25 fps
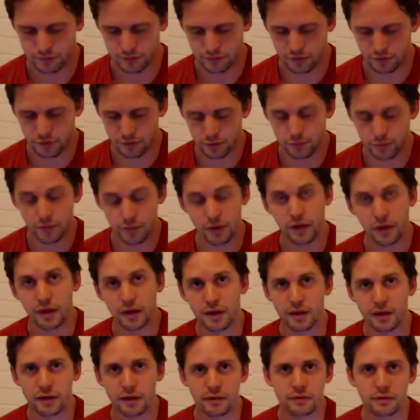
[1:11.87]
you
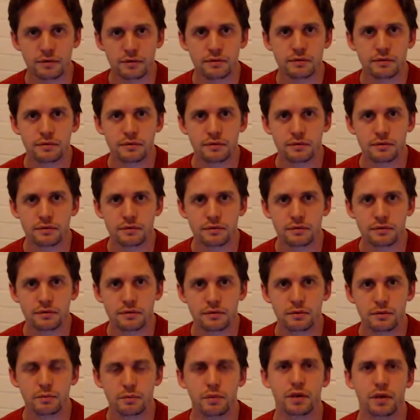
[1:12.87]
play
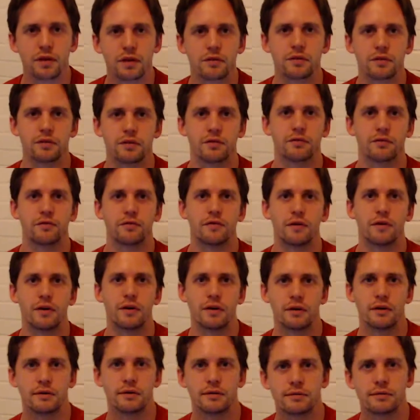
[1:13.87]
because it's
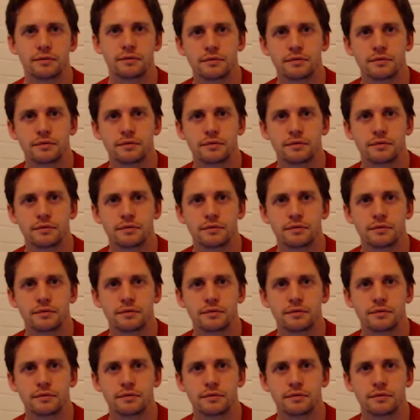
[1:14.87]
fun.